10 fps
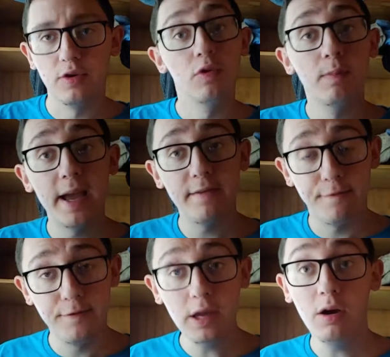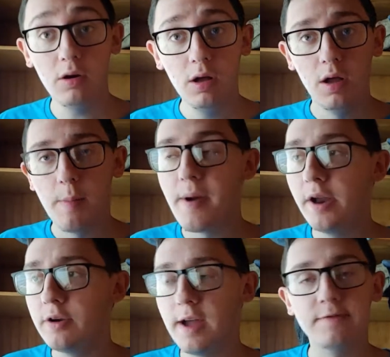You may feel
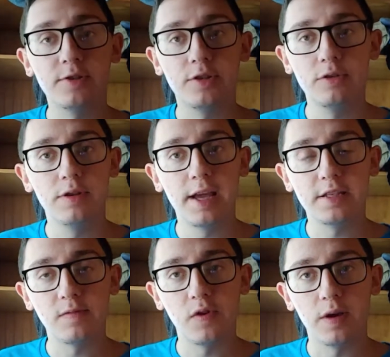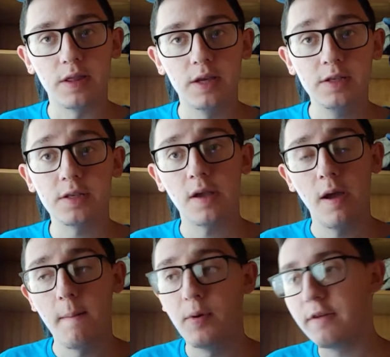better after 2 days of doing this,
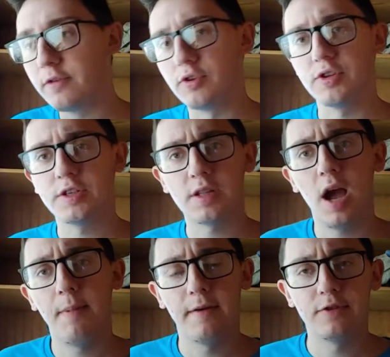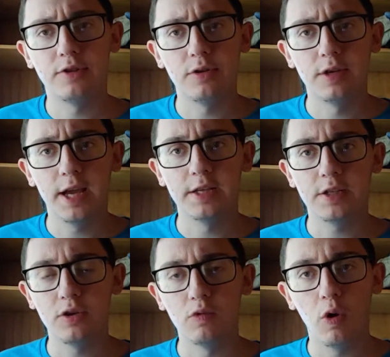but if you just stop after 2
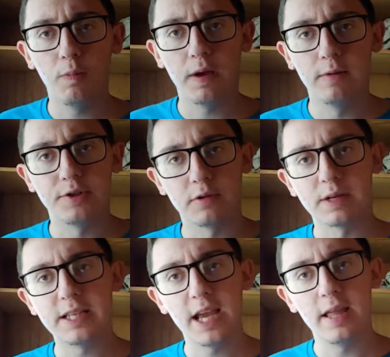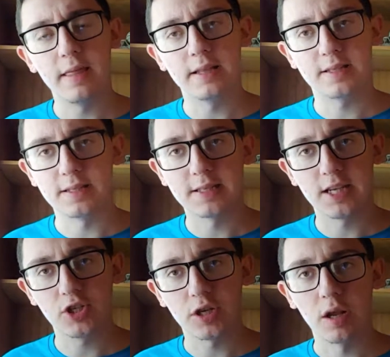days, you won't be able to retain that
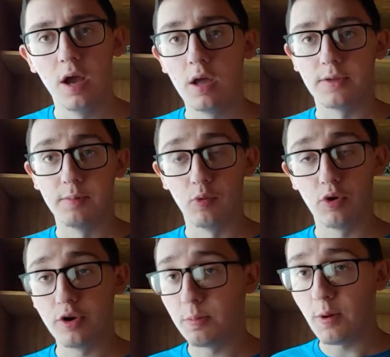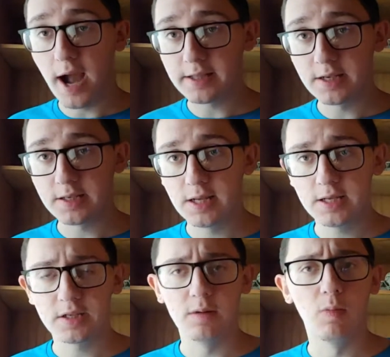sensation. The more you practice
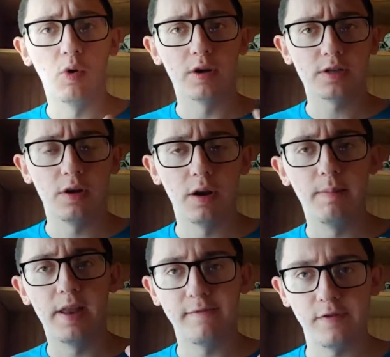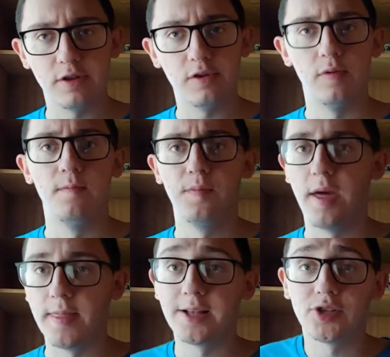this, the more it's going to benefit you.
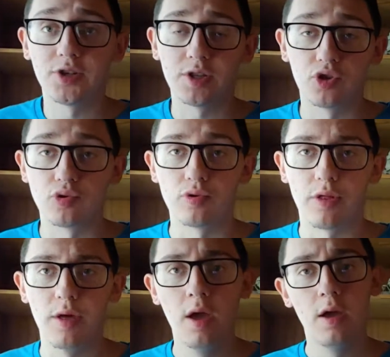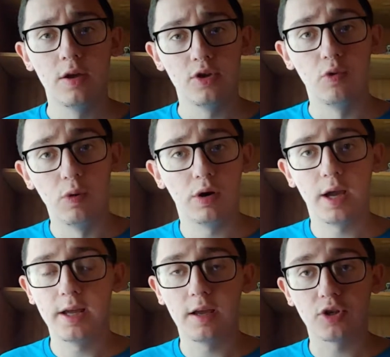And that's just the truth. You will
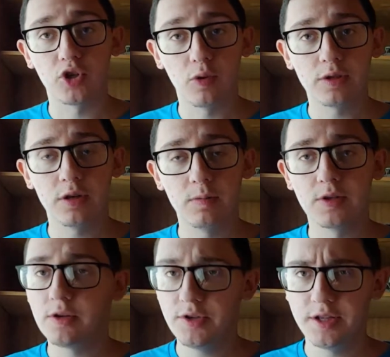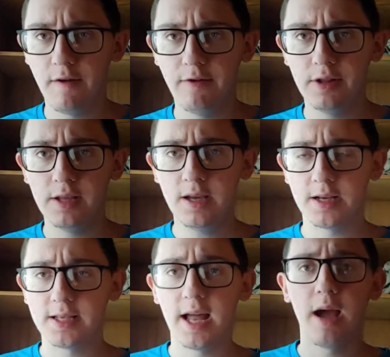get short-term results, definitely,
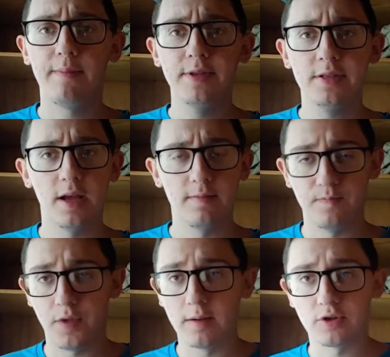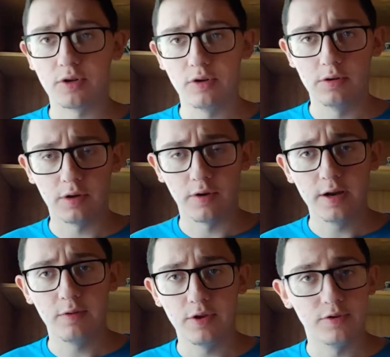because that happens, and I'm sure you'll
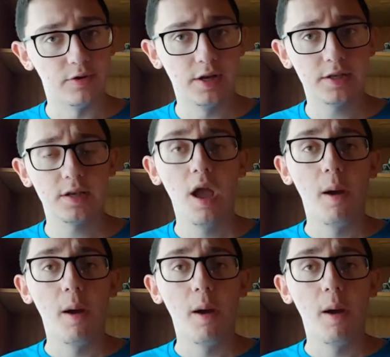agree when you do this.